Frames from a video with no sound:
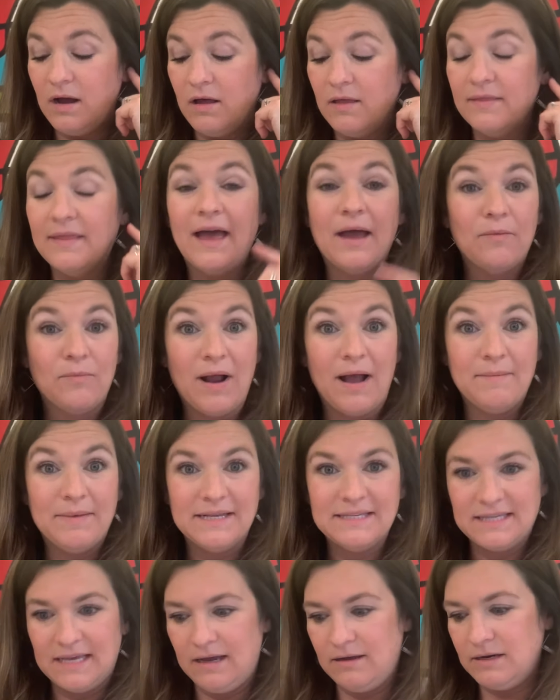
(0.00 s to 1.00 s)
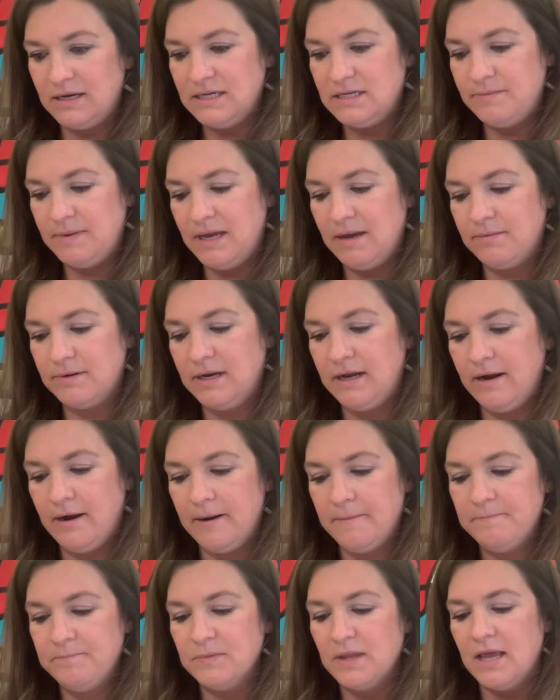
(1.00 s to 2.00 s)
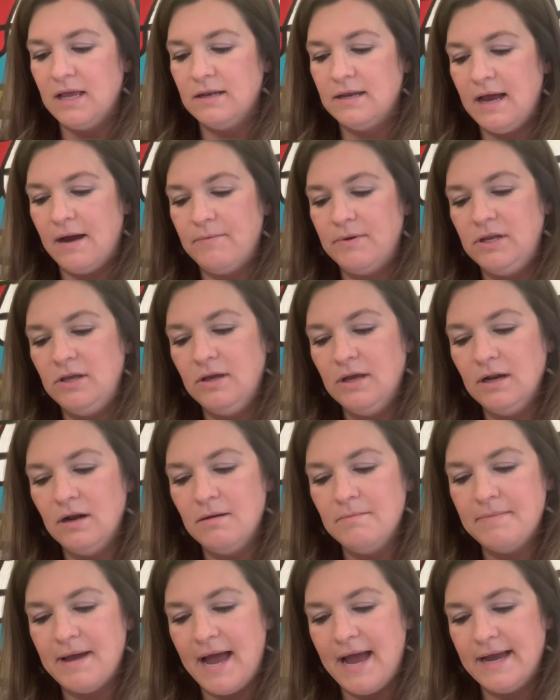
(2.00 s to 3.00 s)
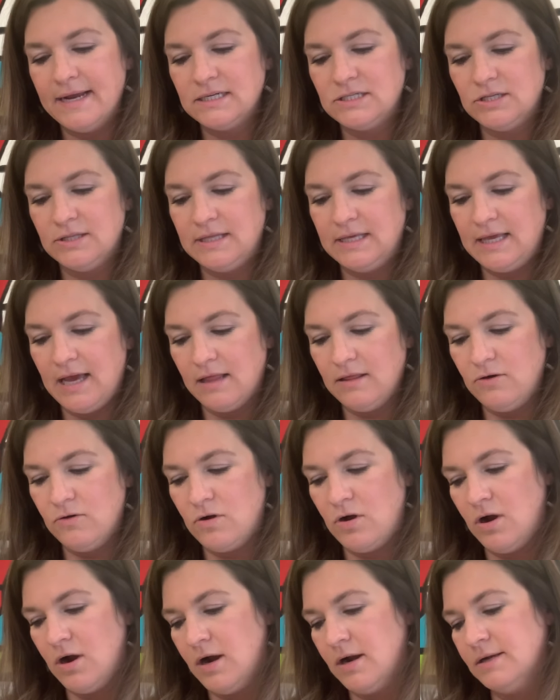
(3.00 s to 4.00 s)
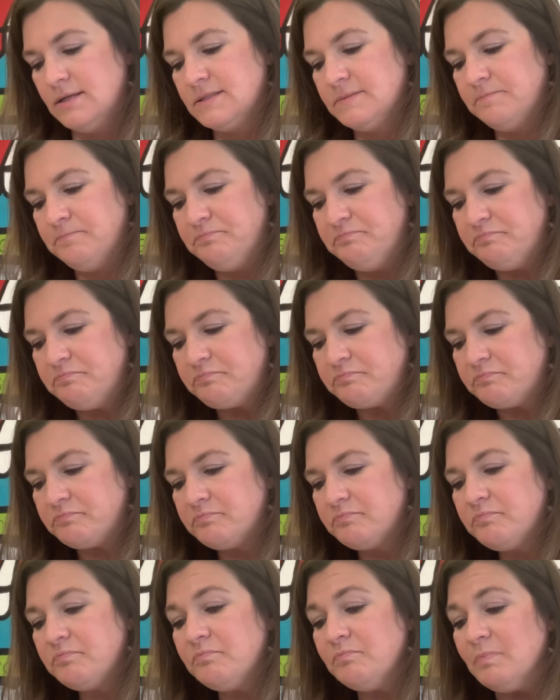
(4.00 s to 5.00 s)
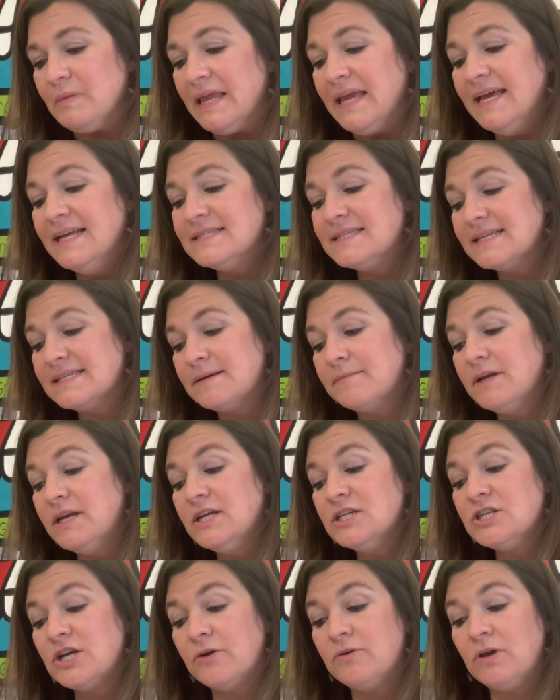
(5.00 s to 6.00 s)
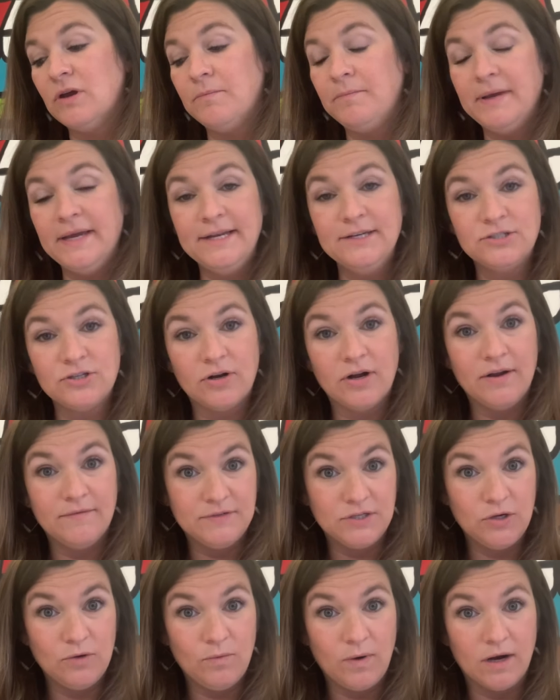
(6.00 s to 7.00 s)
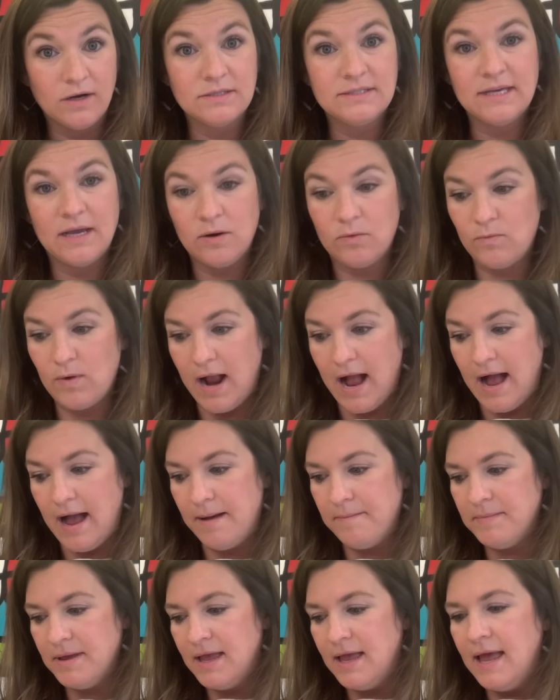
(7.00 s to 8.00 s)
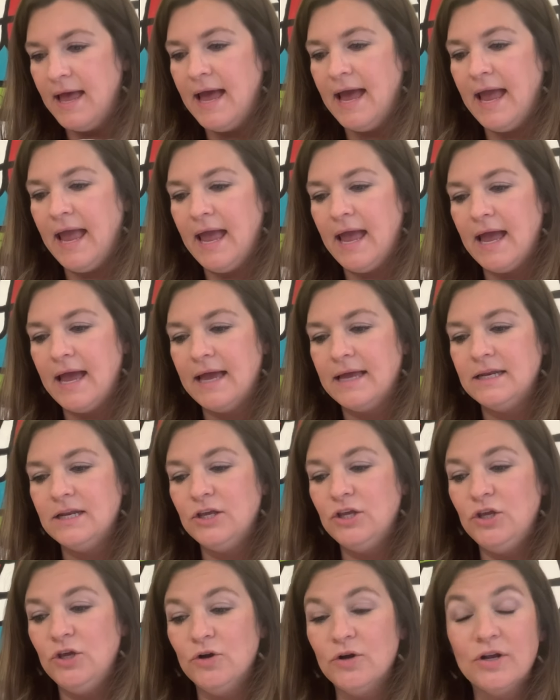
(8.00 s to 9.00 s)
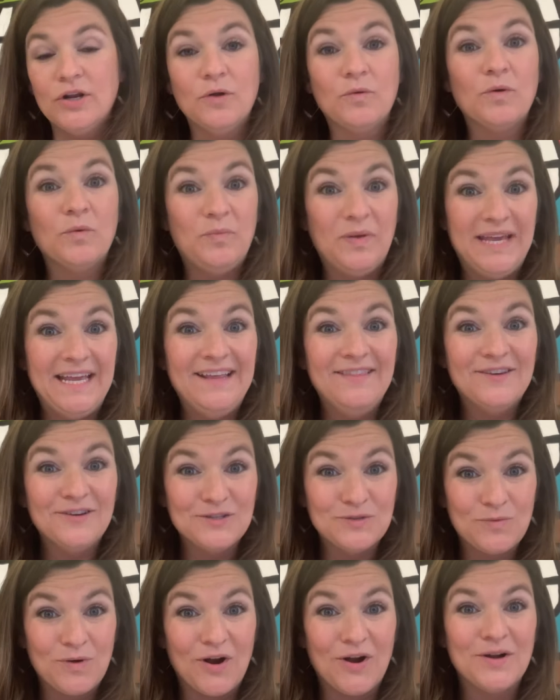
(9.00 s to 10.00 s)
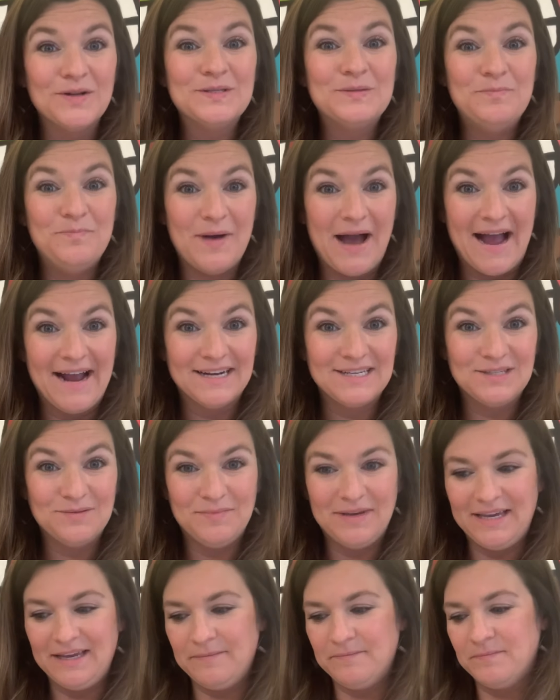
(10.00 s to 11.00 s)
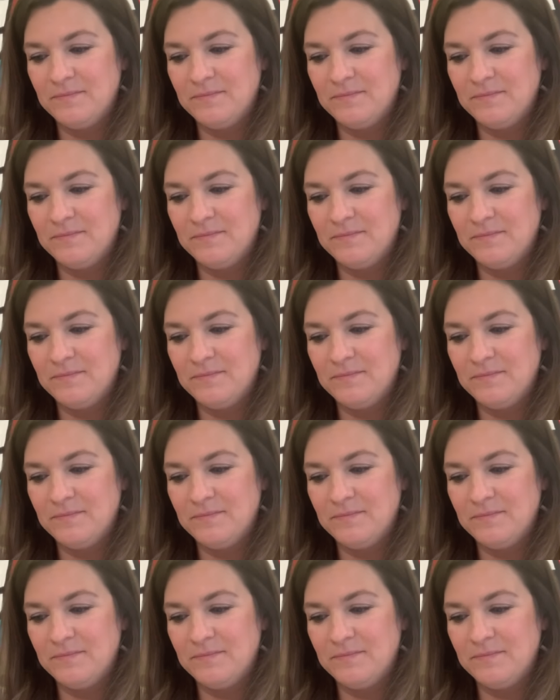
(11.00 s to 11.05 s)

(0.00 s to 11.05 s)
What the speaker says: that rhyming sound and to be able to hear it. Now, when you get on back to the yellow cards, it says I'm going to show you a picture of 2 words that rhyme, and you're going to repeat those words back to me.